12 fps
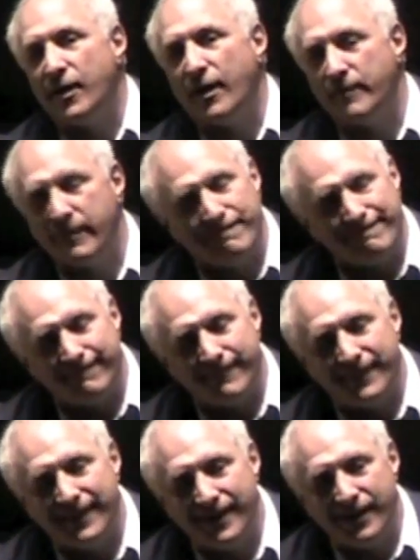
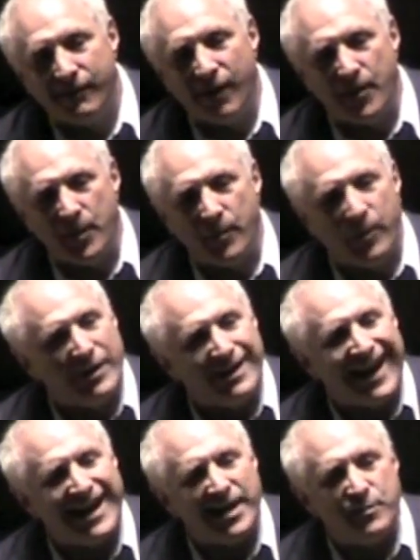a lot of people put
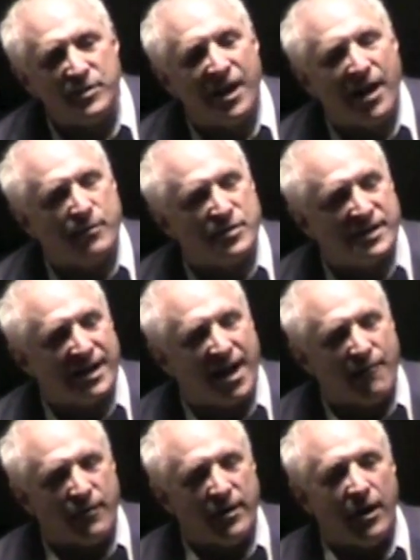99%
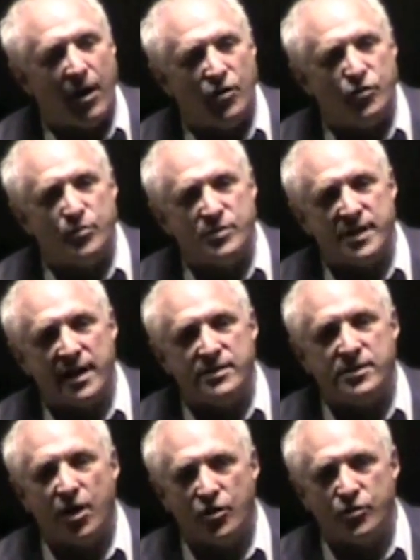effort and 100%
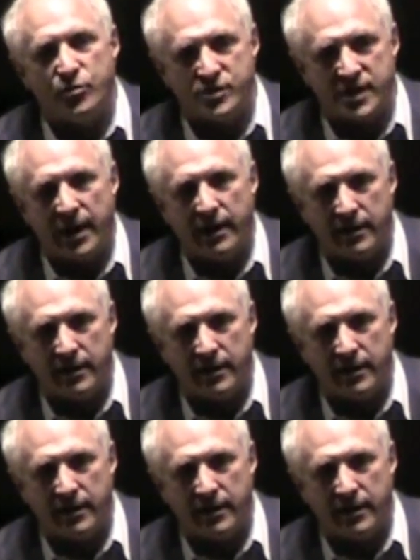is 100%.